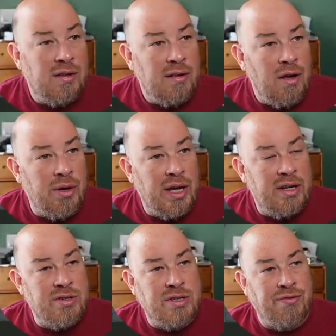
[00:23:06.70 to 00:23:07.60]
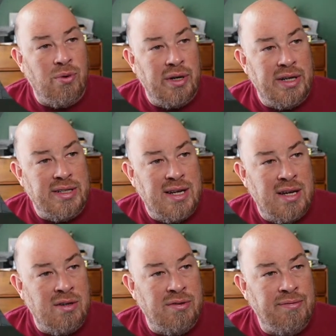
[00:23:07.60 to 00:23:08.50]
Oh yeah, here's the fort in
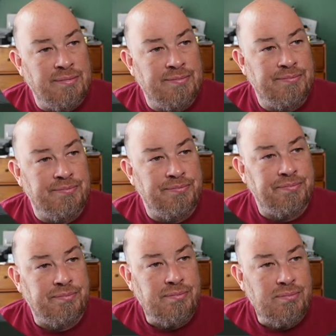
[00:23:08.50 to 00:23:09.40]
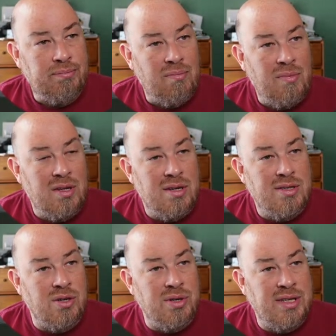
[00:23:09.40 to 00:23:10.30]
town.
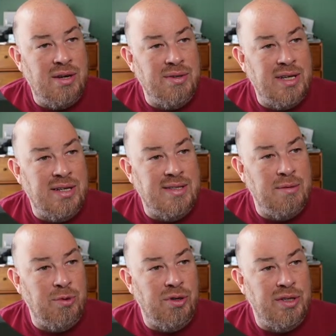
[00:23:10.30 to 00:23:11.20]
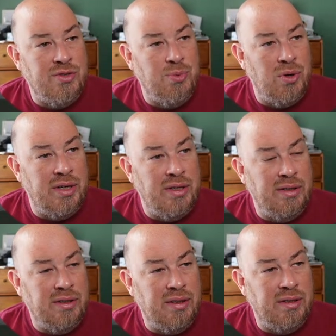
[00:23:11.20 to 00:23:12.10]
So you see how it's kind of similar in this one.
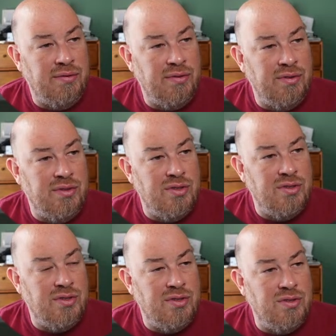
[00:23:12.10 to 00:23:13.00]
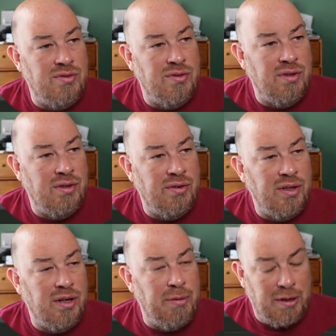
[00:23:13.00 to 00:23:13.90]
I don't
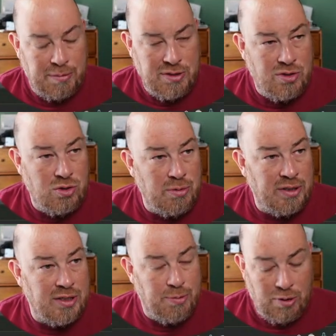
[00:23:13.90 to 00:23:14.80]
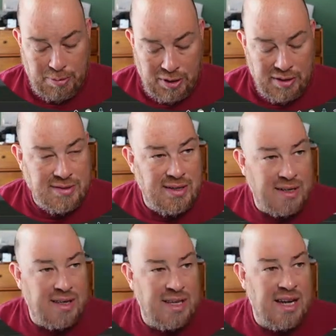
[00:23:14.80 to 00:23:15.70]
think it'll make me zoom at this point, but it's like,
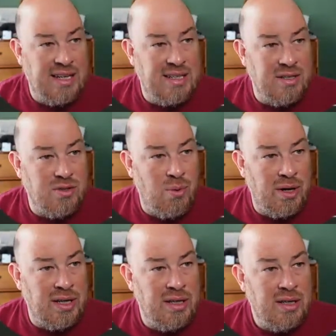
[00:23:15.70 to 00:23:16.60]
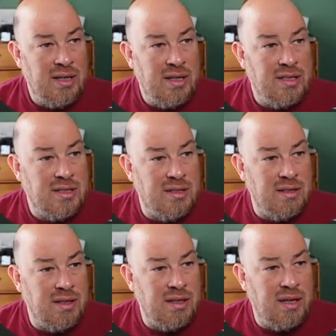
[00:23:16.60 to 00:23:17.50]
I think 1820,
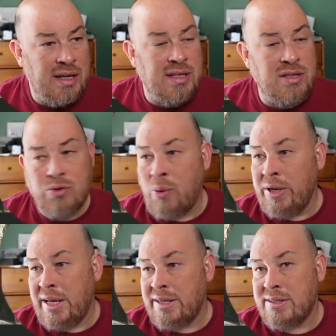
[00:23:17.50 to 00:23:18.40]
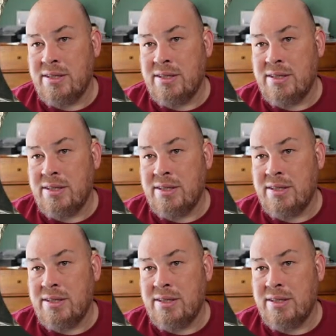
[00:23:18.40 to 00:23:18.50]
1828